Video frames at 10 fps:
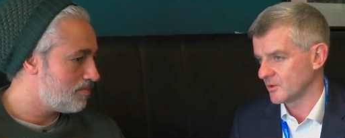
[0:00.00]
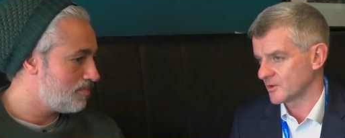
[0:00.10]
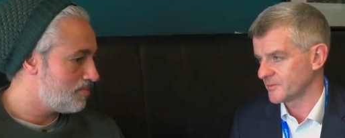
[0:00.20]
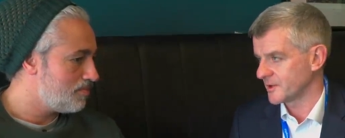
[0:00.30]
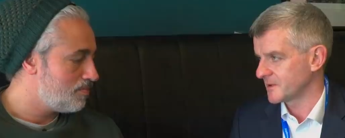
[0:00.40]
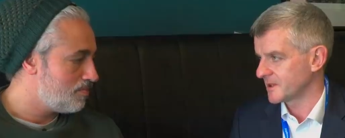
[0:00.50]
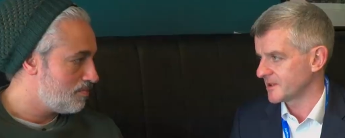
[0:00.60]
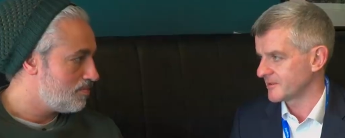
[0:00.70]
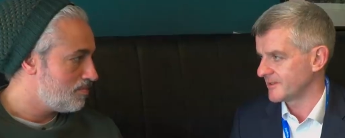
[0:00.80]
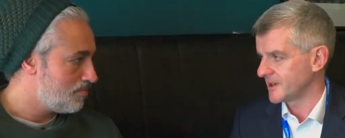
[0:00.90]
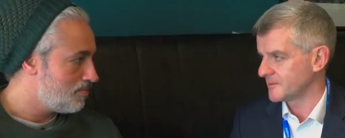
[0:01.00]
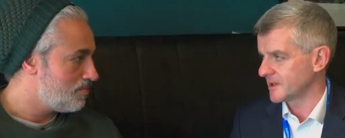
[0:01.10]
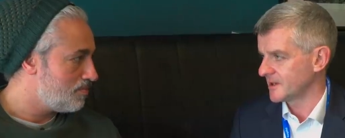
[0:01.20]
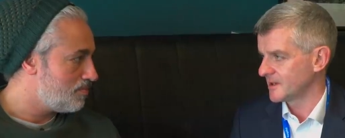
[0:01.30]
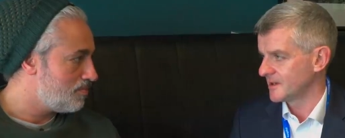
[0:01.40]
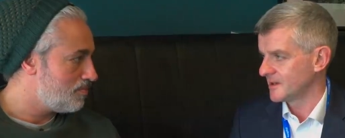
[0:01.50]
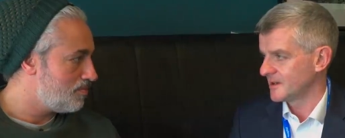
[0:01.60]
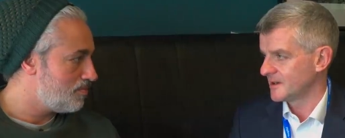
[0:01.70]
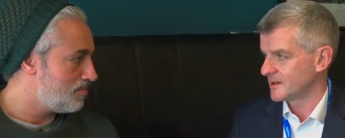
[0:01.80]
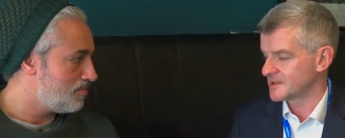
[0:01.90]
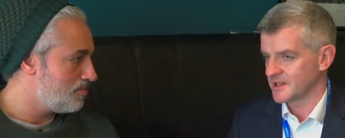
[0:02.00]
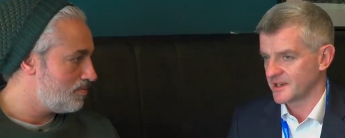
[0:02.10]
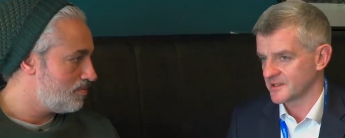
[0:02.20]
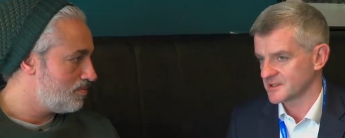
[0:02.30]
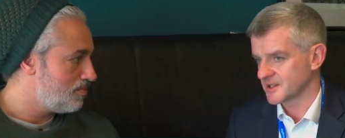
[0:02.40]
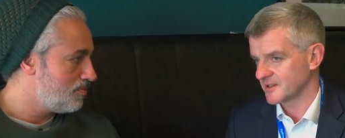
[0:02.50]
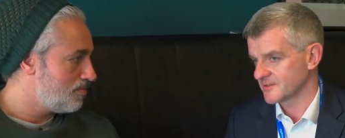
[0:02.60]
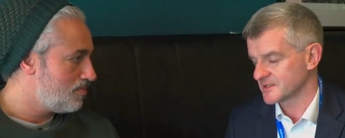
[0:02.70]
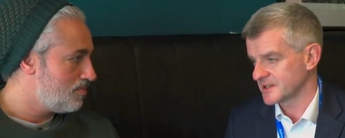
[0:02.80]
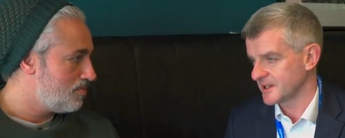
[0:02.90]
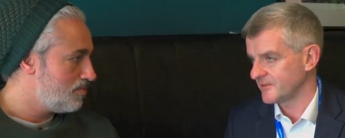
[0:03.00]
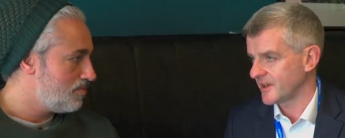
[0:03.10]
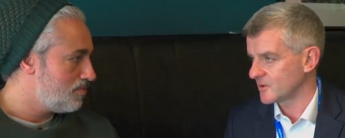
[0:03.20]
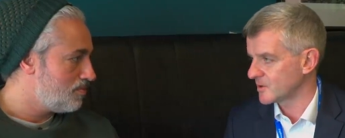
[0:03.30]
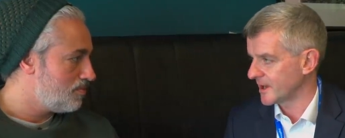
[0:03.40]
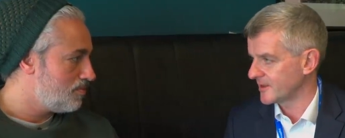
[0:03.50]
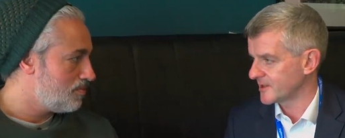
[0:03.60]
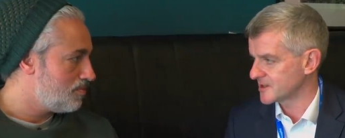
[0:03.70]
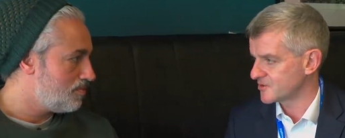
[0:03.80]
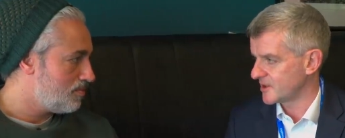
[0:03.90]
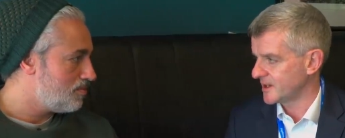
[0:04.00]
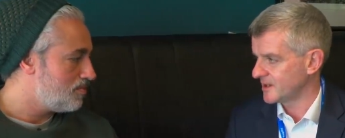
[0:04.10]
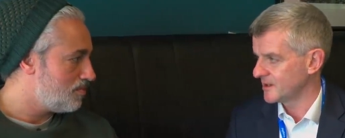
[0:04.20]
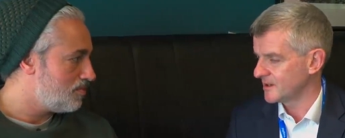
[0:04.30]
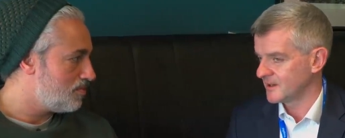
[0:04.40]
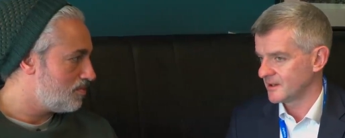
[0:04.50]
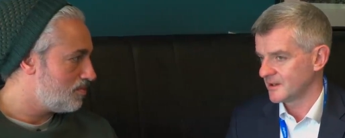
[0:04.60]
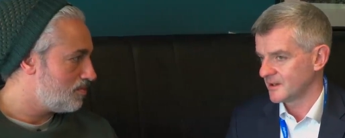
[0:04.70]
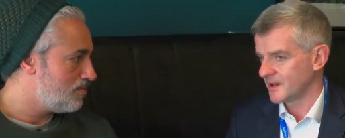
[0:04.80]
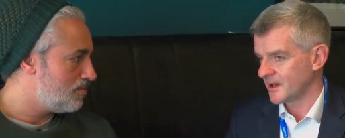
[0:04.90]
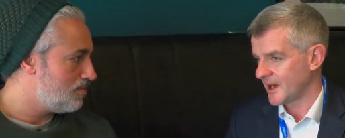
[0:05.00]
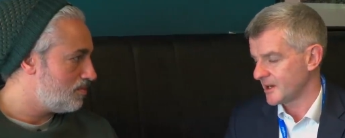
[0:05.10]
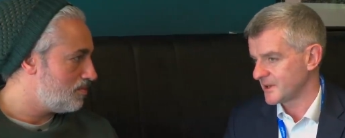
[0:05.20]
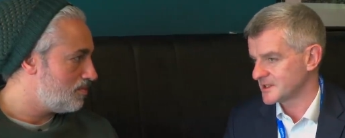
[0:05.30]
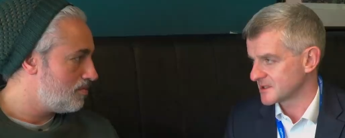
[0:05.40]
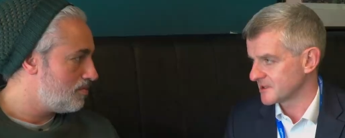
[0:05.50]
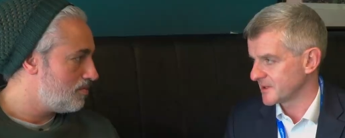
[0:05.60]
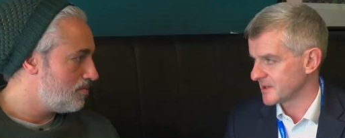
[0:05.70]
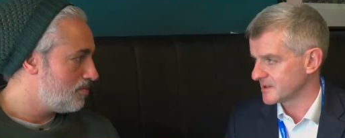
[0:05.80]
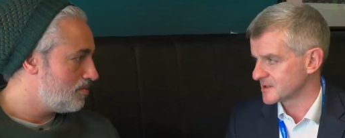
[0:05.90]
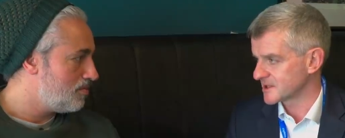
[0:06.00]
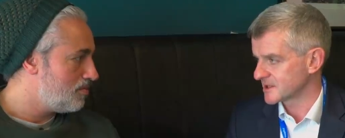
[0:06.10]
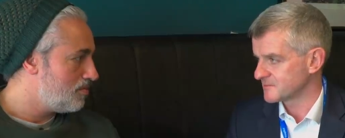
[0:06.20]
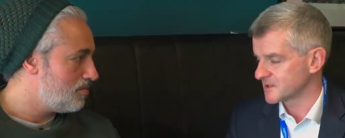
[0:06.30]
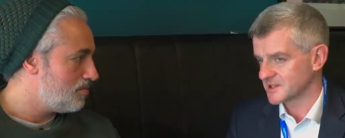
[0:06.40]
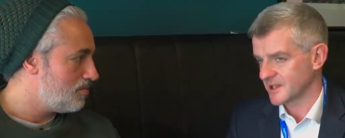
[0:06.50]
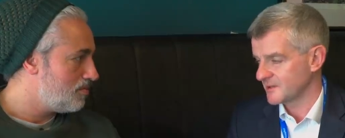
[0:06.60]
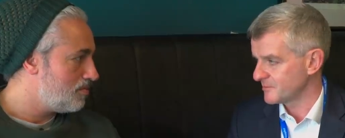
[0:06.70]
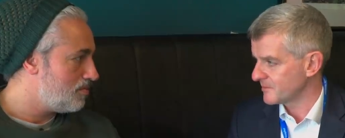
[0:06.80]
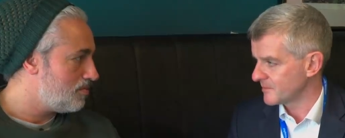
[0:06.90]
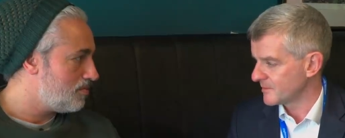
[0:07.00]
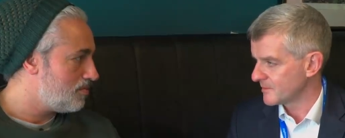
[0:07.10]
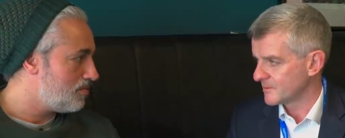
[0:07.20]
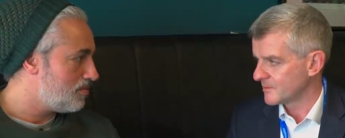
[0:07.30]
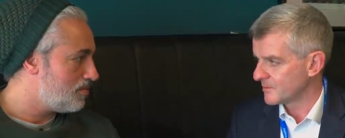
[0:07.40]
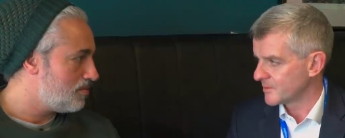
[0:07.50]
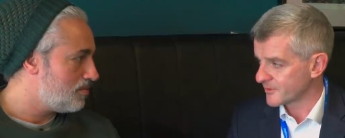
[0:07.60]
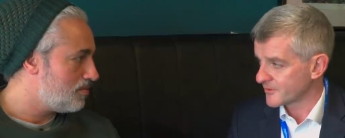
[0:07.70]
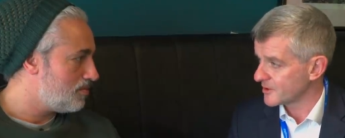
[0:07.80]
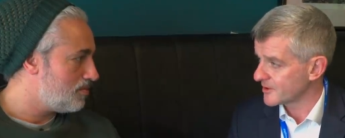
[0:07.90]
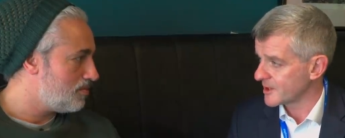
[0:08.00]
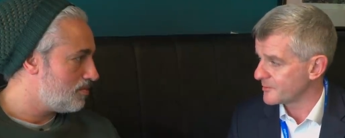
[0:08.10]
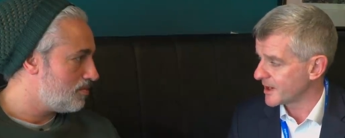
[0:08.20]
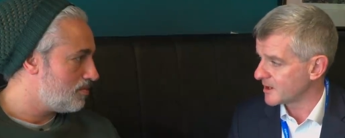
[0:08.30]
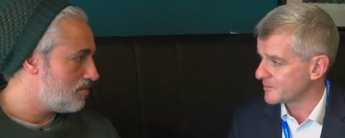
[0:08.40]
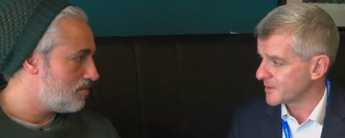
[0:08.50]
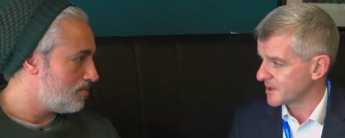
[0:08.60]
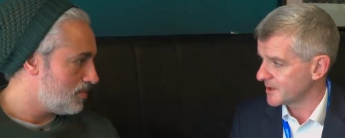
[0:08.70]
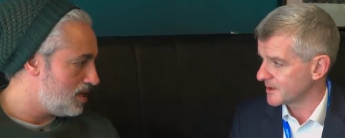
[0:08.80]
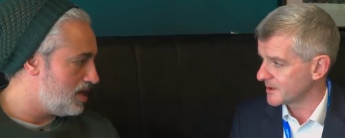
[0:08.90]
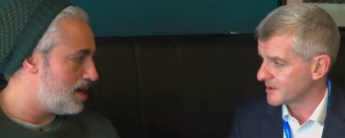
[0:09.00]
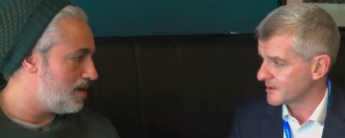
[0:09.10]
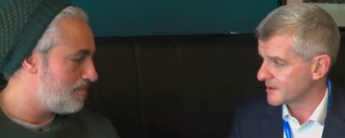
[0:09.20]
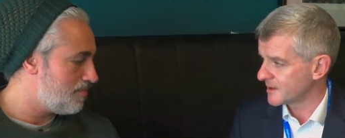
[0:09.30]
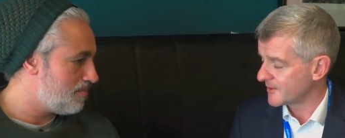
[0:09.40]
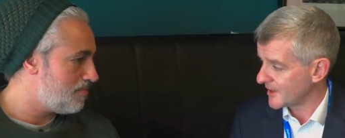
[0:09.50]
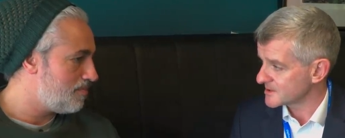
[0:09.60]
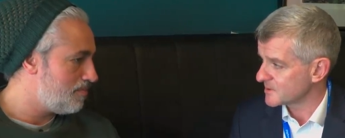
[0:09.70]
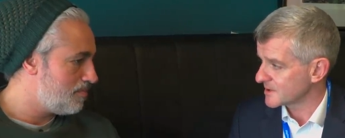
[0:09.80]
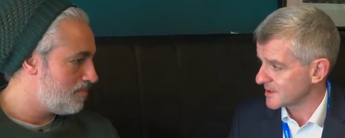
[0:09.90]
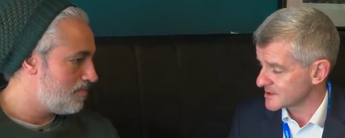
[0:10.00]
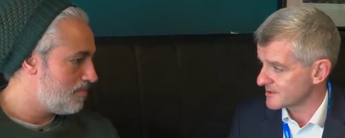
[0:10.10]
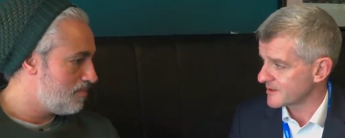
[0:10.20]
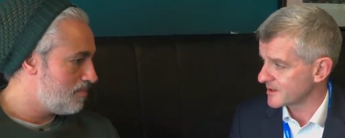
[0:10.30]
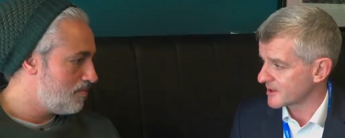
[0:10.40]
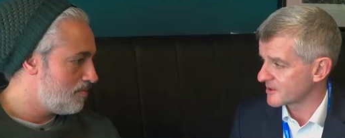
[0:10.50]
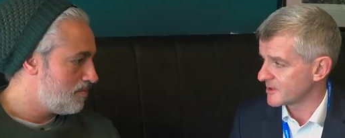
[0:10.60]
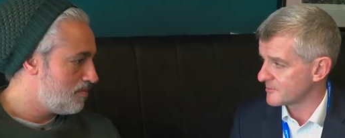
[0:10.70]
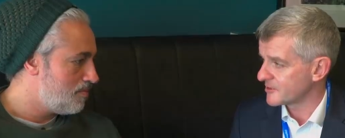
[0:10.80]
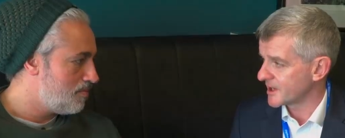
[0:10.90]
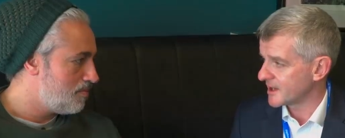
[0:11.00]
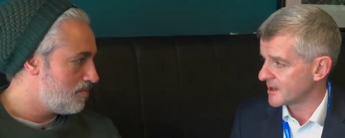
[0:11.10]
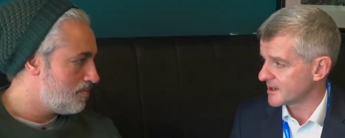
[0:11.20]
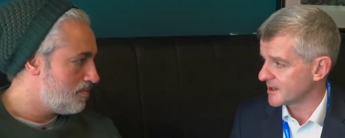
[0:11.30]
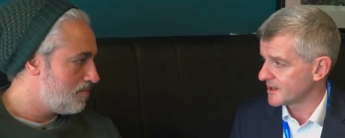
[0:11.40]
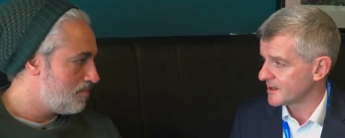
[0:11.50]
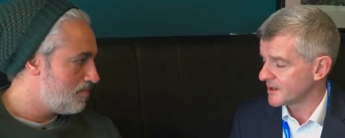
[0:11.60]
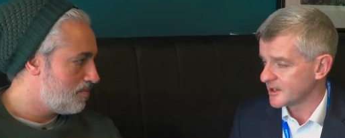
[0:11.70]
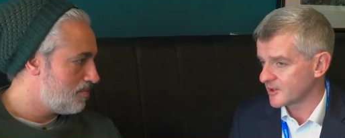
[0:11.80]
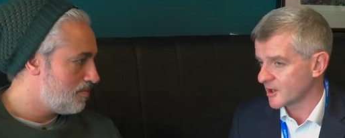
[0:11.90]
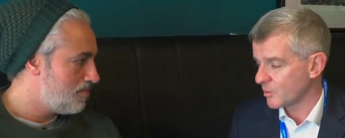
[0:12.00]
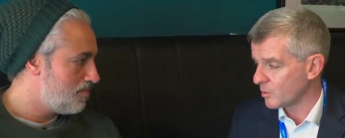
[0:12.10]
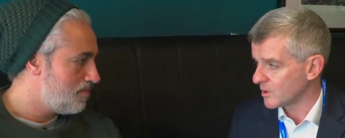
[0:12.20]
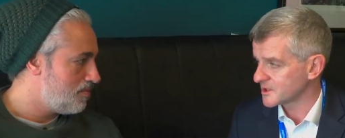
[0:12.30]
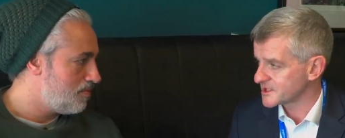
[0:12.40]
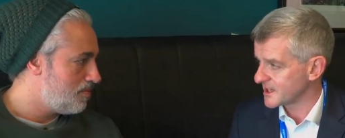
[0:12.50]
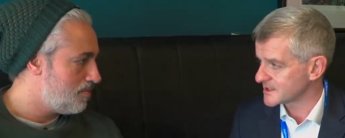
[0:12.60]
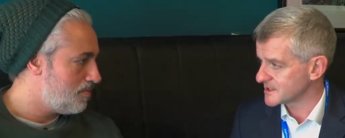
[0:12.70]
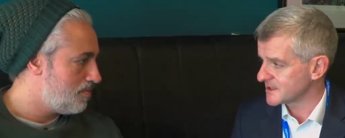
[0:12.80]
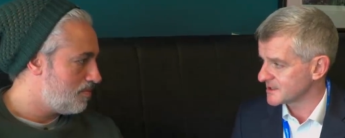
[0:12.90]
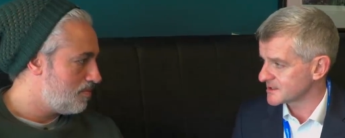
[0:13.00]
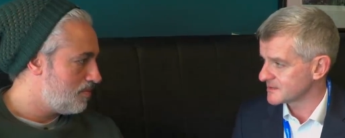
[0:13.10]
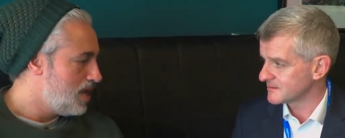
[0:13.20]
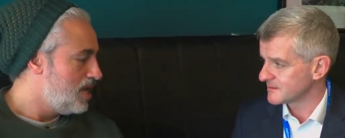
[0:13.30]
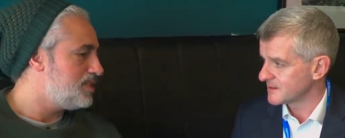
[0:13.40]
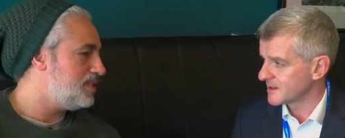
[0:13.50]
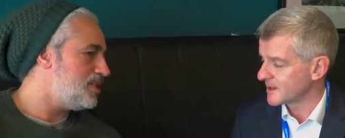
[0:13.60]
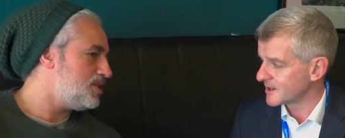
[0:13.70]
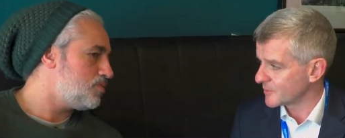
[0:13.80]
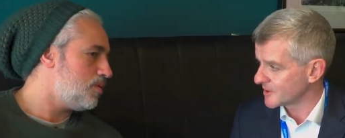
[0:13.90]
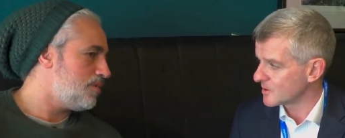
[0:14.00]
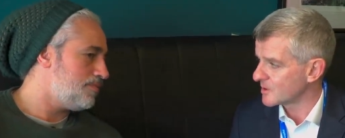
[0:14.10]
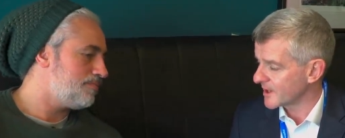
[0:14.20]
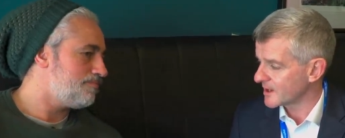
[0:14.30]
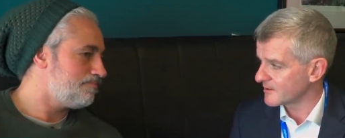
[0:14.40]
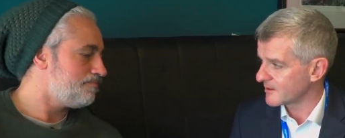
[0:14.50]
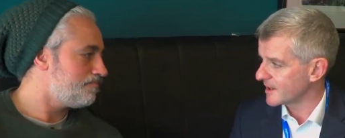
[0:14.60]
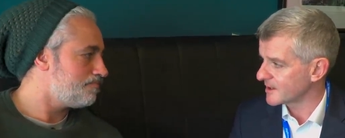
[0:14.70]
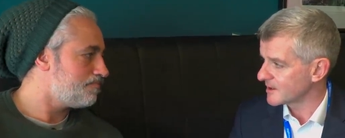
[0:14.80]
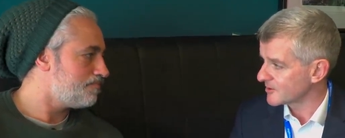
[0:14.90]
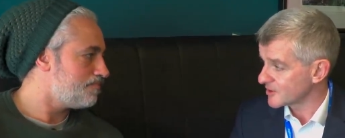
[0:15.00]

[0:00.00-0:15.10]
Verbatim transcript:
Speaker 1: older people in your family and say to yourself, see if I don't get this right. I might still be here in six months' time, but a few of them may not be. Yeah. And that's what that's the re- the grim reality. You have got one chance at this. See, this and if we don't get it right,